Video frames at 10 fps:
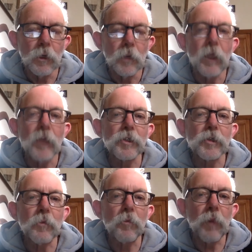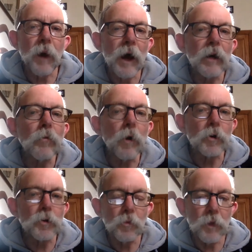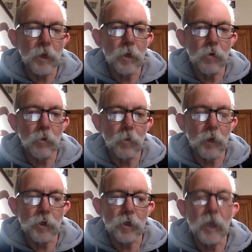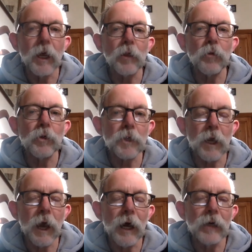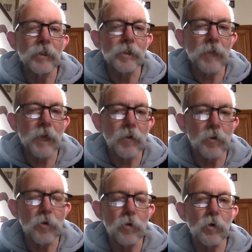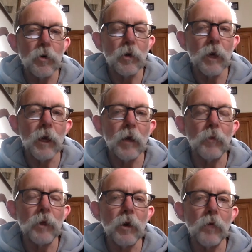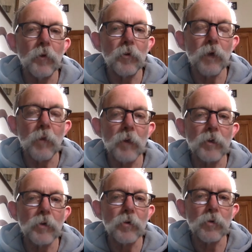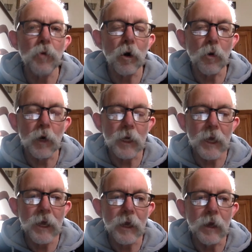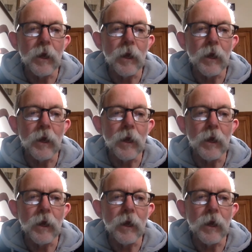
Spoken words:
That's part of what should be in your pitch. In other words, it answers that third element of the 3 basic rules. Why do I care?